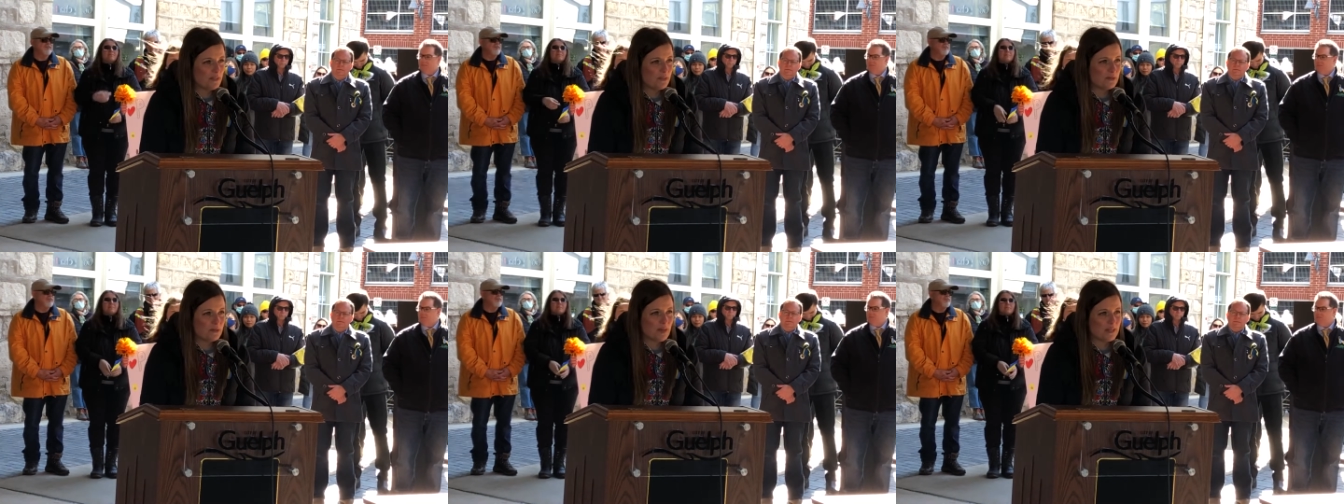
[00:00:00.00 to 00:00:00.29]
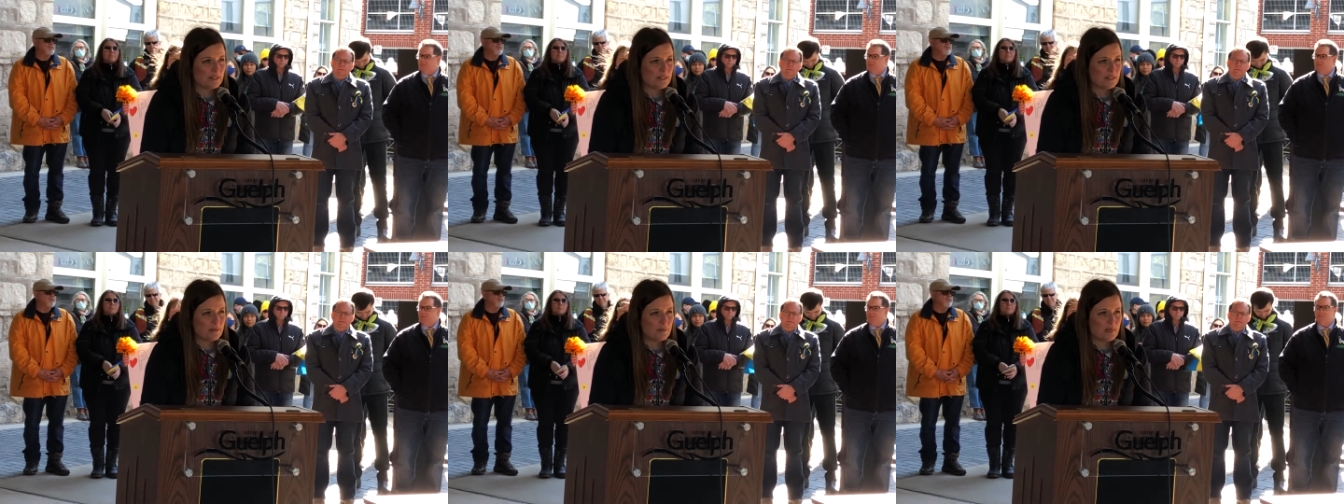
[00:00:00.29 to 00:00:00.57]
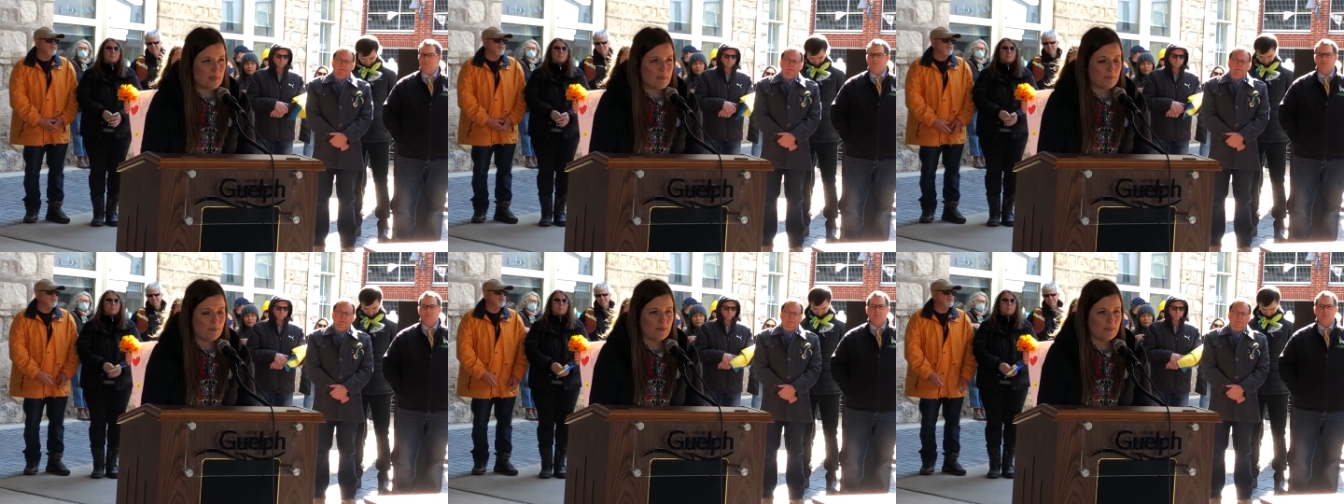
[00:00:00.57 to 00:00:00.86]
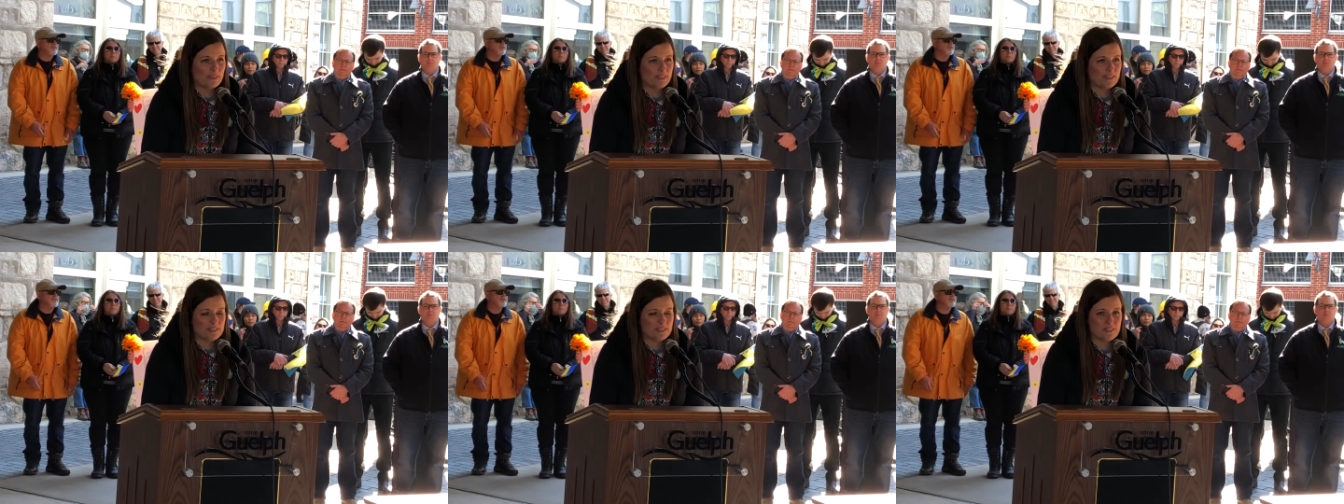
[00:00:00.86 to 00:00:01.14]
Ukrainian
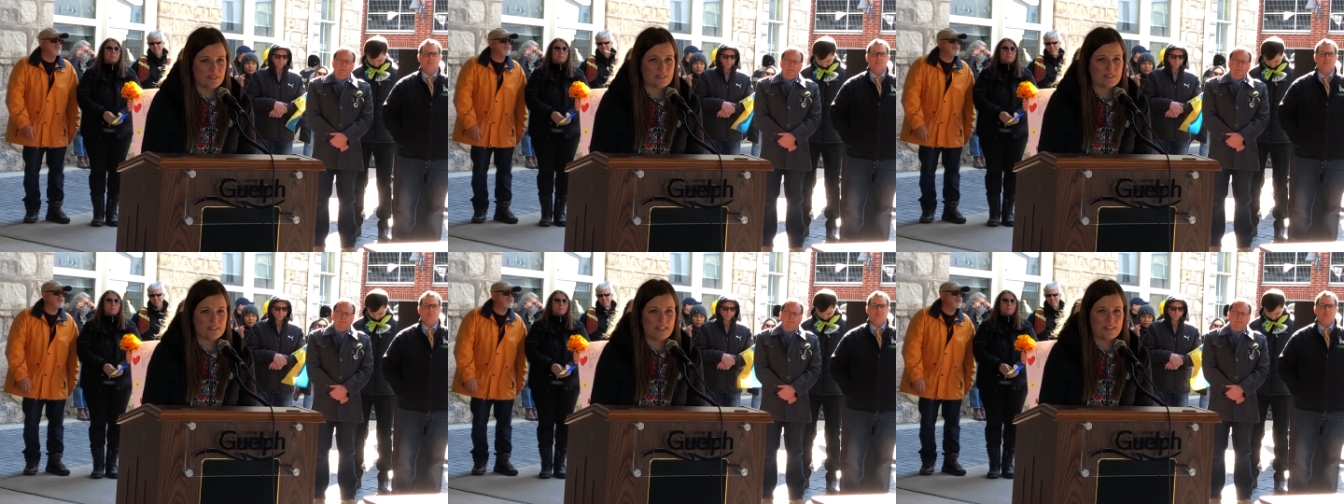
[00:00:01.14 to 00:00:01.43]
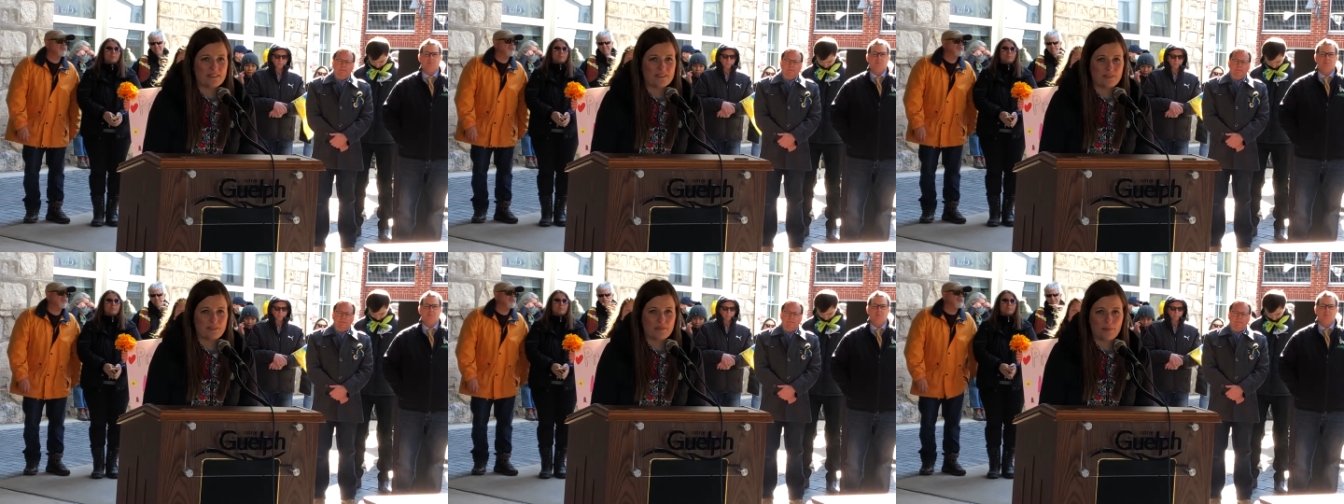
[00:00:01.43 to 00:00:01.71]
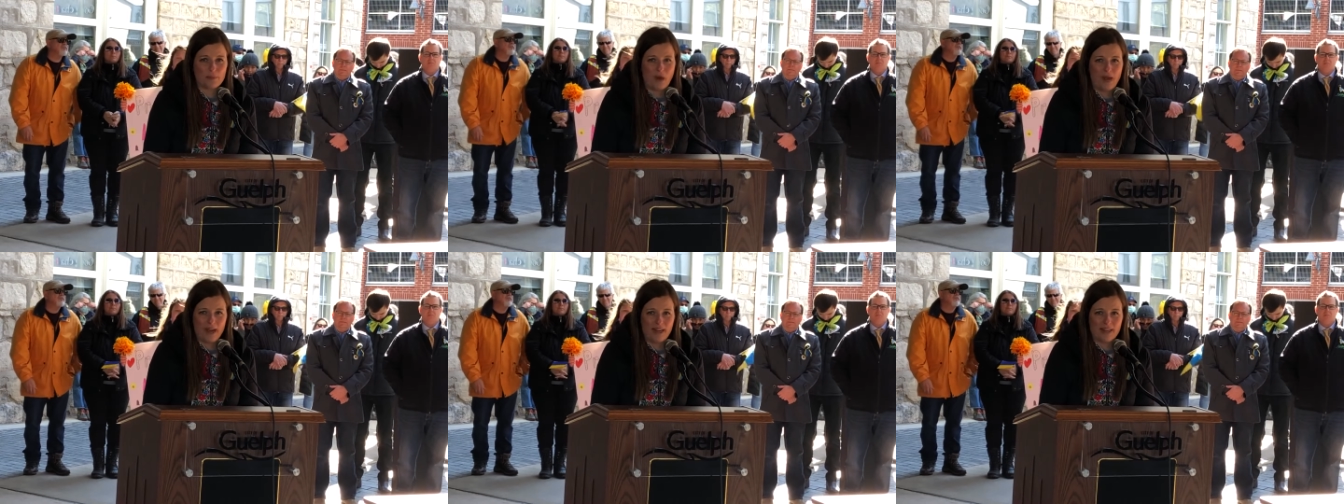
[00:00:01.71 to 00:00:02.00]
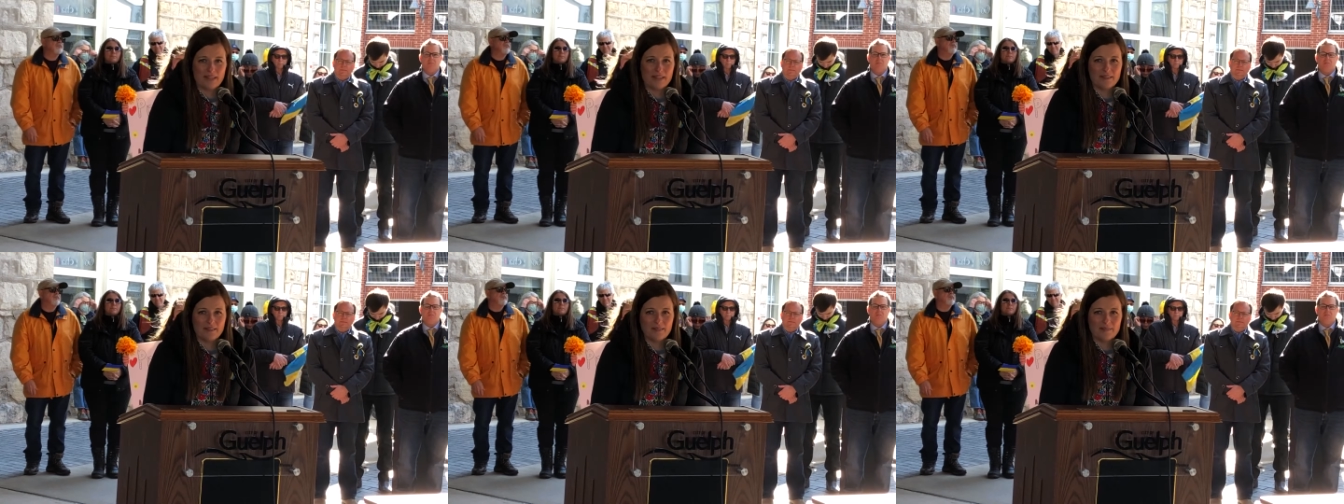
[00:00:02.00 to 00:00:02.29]
people is their sense of
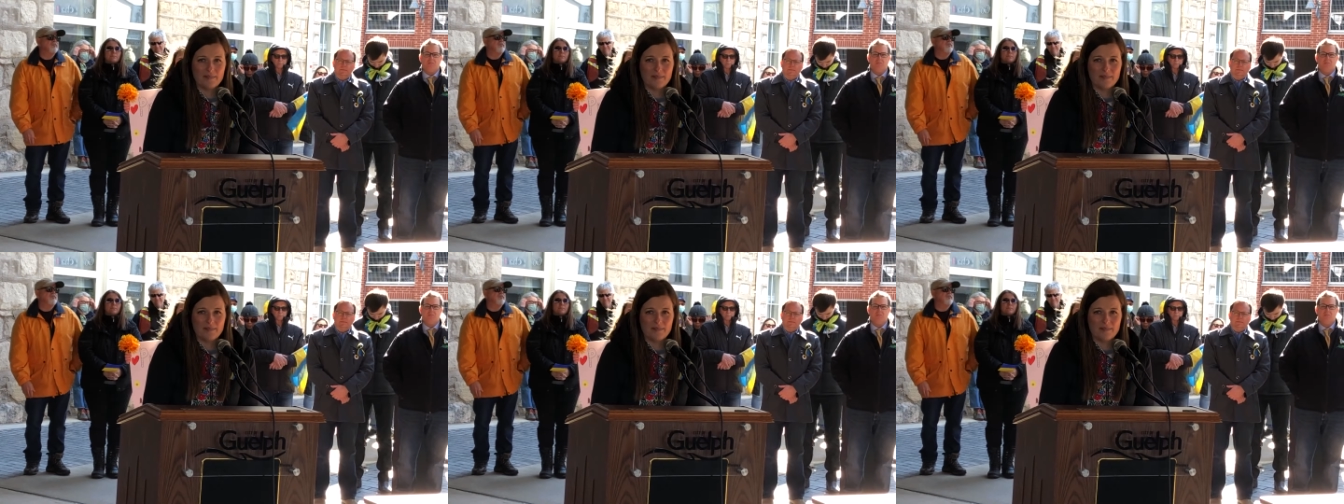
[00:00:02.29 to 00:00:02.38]
pride.